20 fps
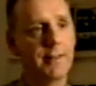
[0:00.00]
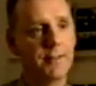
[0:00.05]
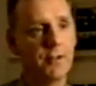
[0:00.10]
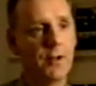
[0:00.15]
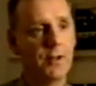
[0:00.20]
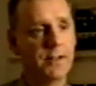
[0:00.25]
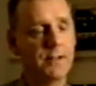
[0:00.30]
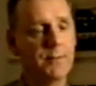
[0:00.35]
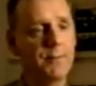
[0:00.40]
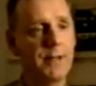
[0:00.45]
It's
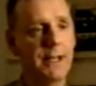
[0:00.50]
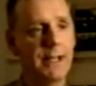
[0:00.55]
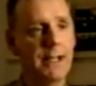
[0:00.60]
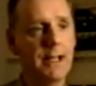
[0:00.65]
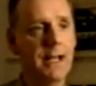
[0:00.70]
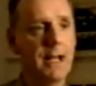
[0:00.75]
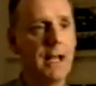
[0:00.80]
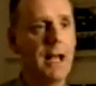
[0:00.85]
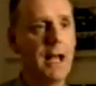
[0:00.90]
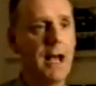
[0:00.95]
got to
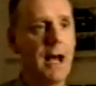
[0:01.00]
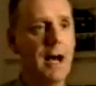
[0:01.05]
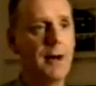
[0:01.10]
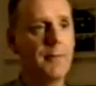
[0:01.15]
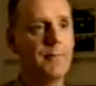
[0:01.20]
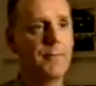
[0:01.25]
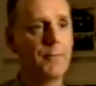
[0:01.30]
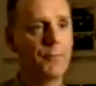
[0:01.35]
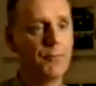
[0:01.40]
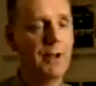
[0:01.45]
be
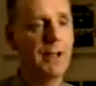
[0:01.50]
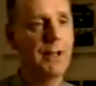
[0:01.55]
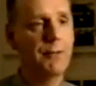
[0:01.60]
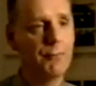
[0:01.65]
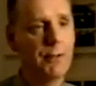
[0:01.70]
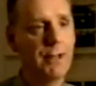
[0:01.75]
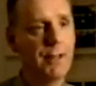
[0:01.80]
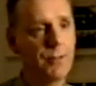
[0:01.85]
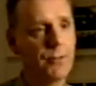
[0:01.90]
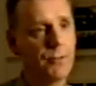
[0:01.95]
um, really
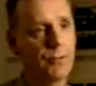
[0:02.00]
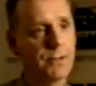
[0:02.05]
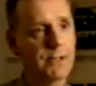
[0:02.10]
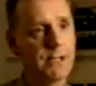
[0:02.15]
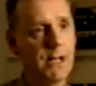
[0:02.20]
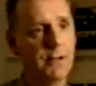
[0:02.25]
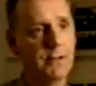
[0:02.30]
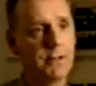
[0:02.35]
rethought